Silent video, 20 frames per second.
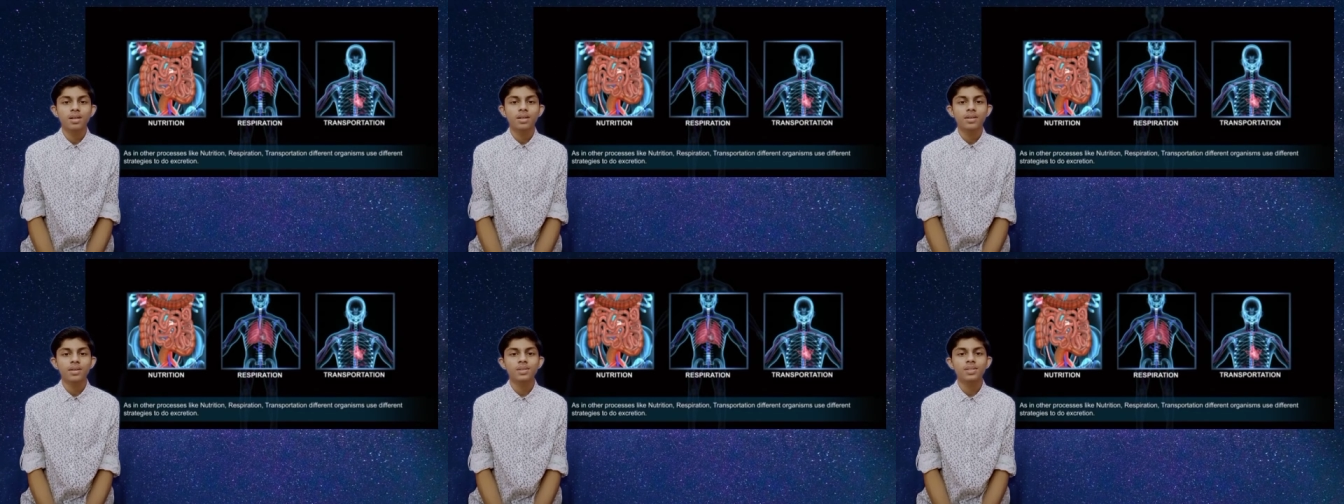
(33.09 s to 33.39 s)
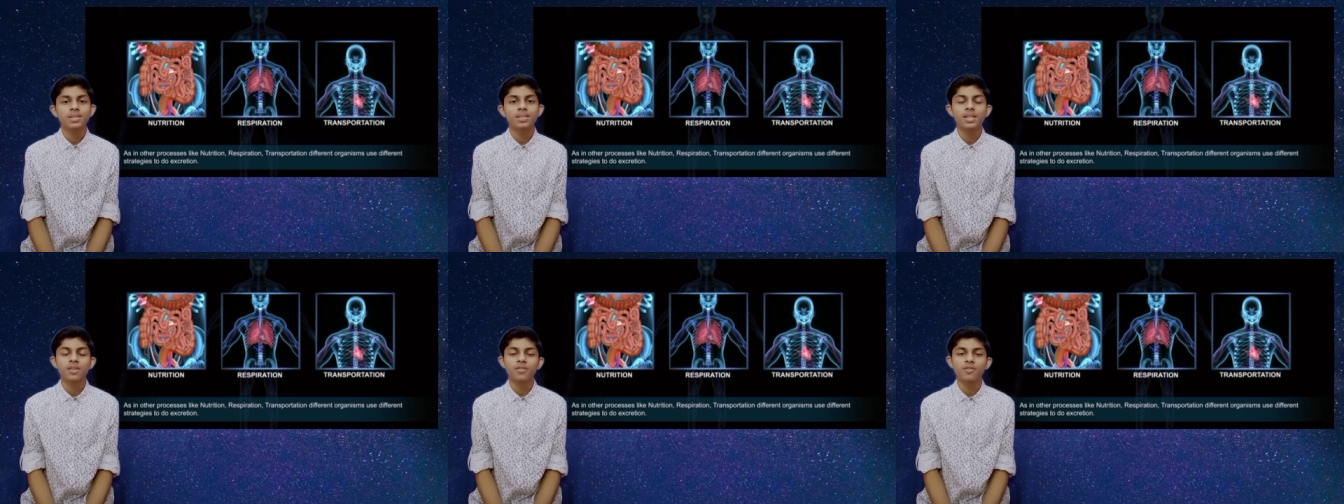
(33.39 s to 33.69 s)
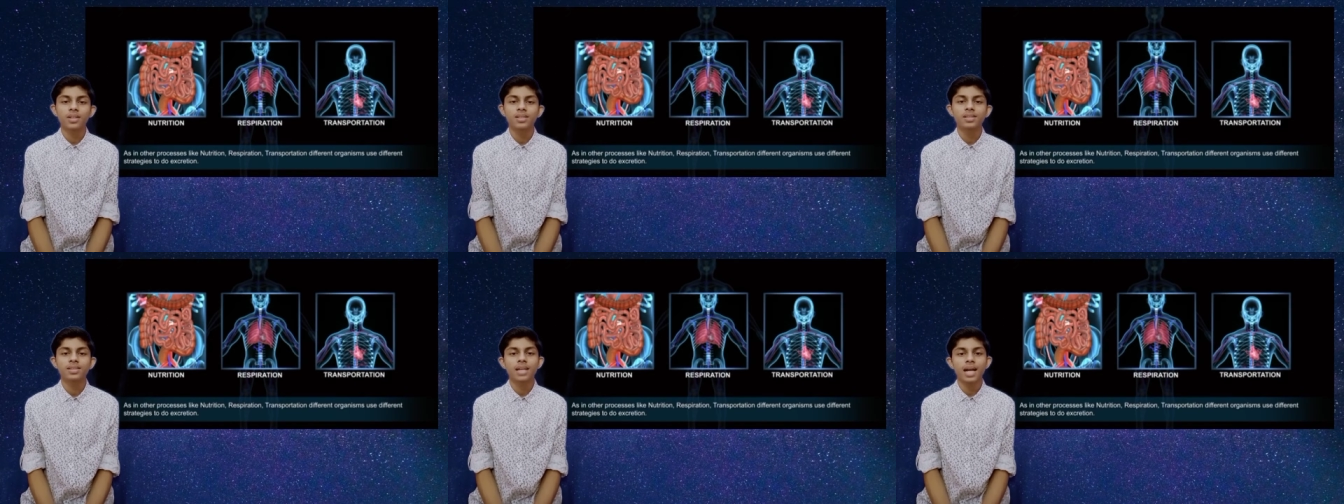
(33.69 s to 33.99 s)
use
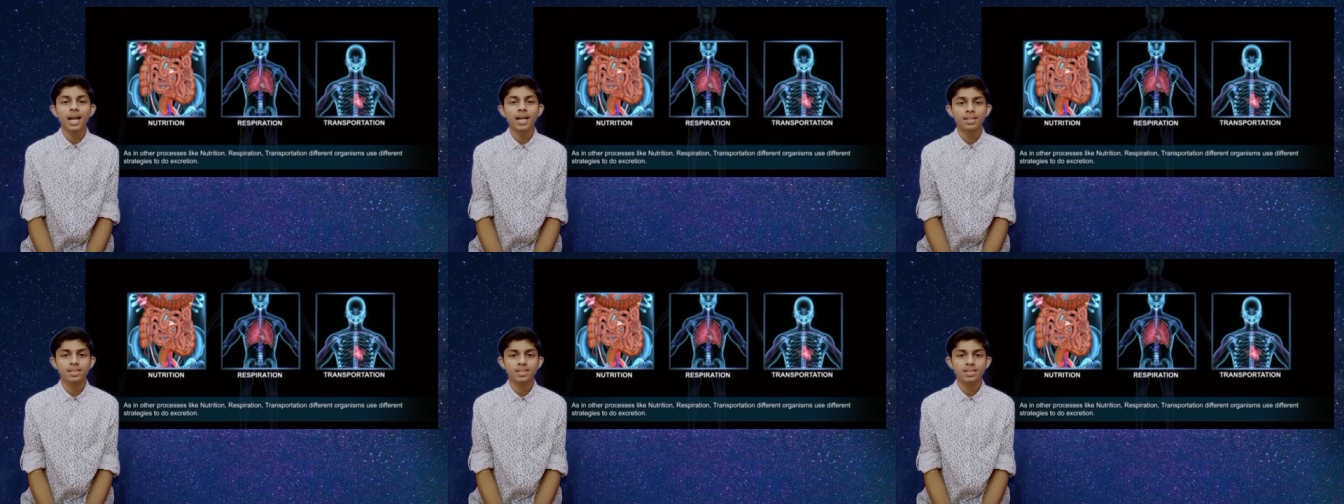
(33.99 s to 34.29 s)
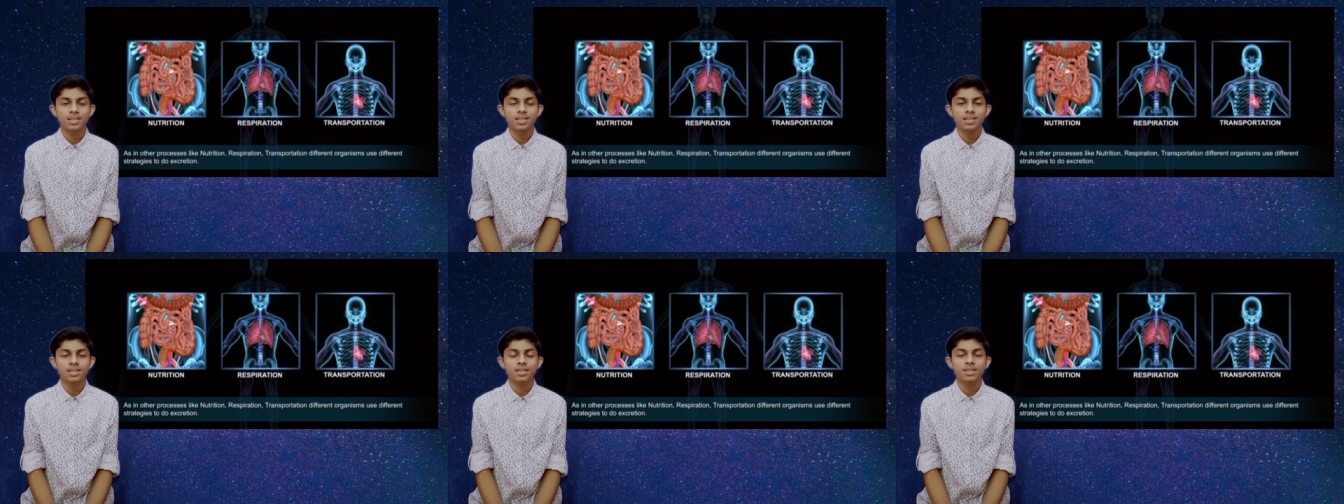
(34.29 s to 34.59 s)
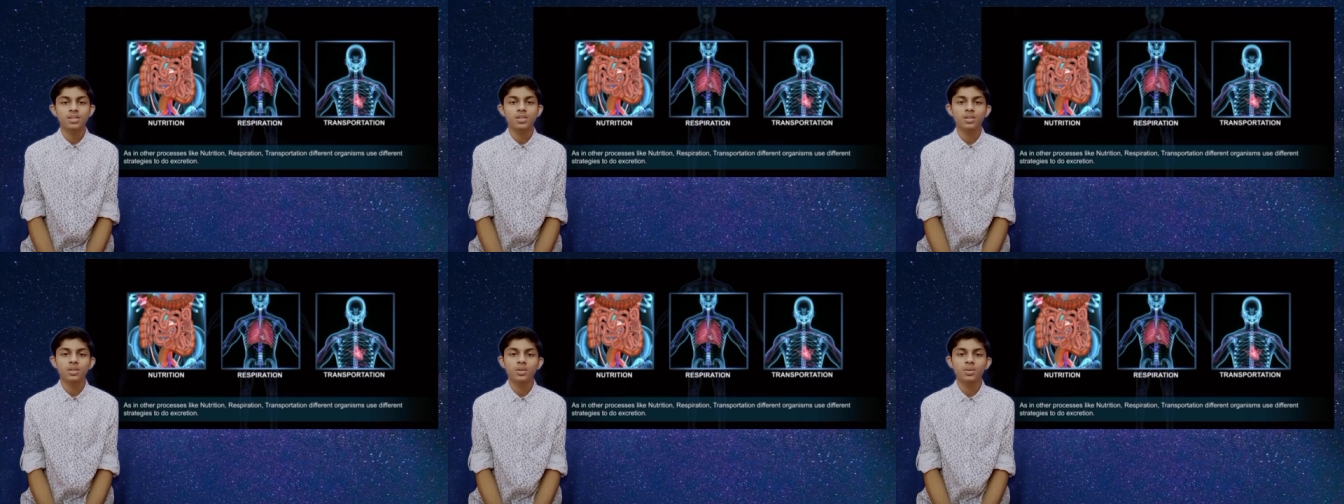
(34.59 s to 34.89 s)
different strategies
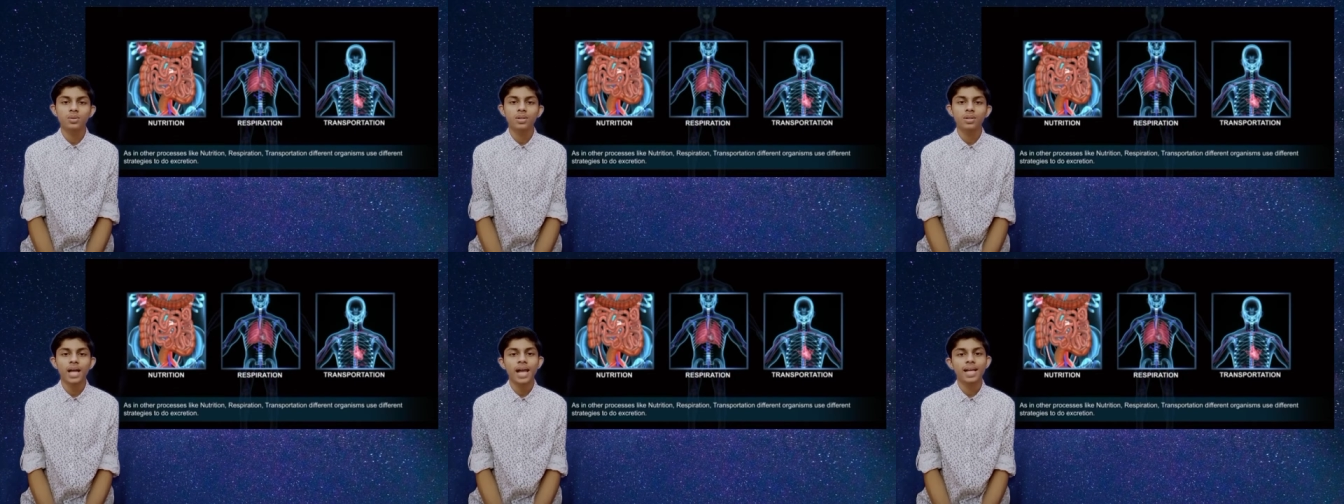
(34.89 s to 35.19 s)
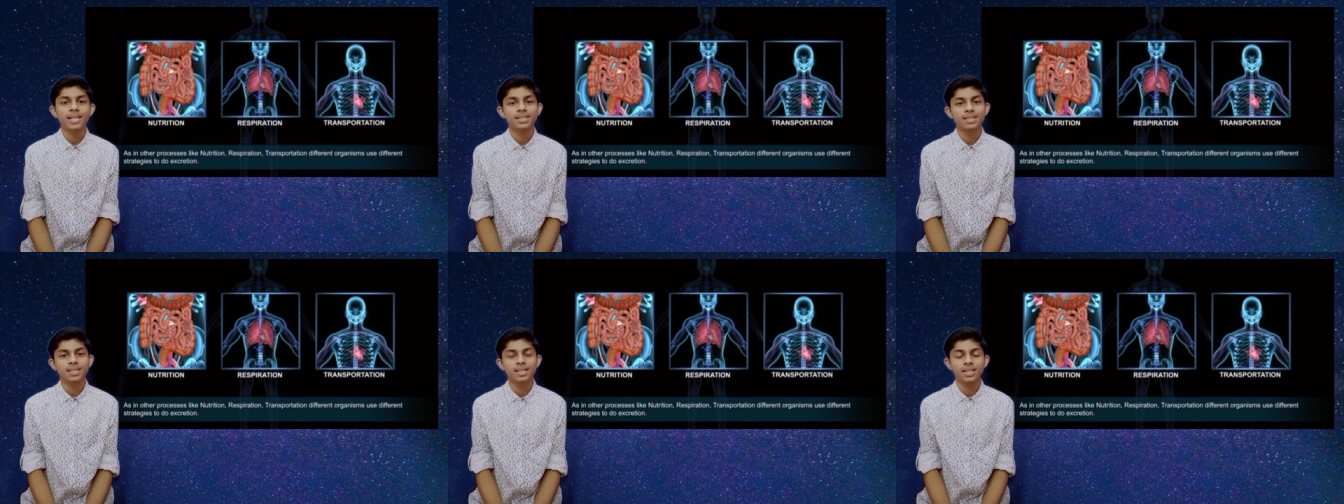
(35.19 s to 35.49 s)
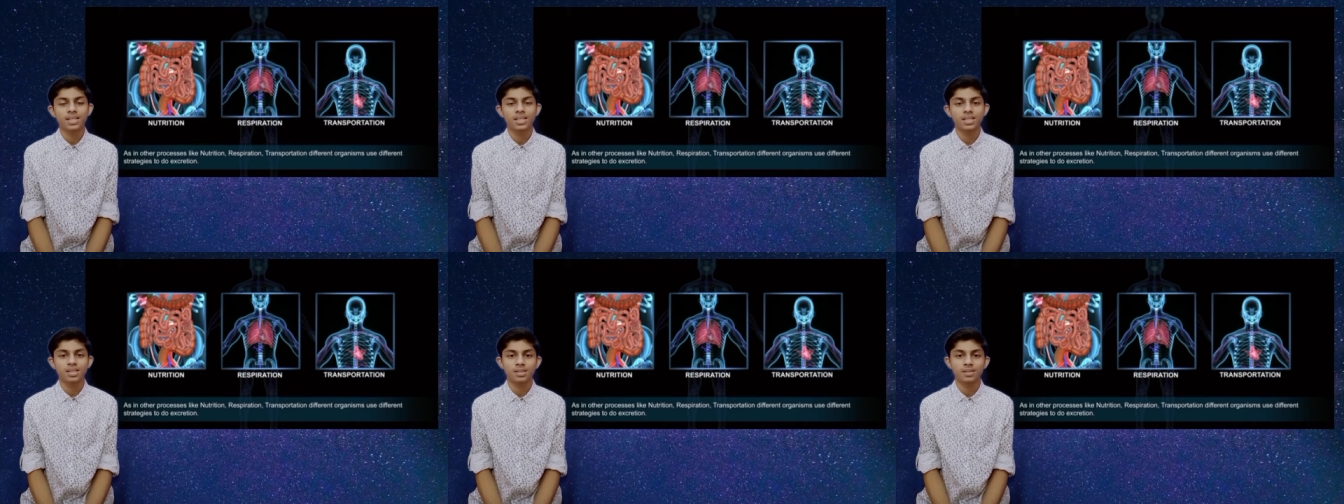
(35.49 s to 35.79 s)
to do
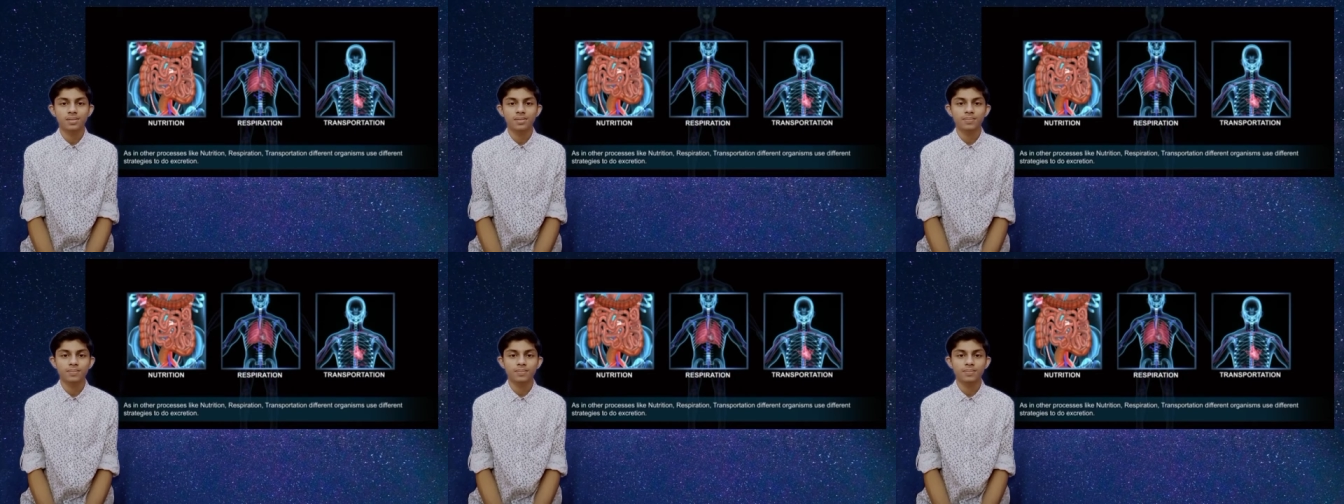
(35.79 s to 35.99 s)
excretion.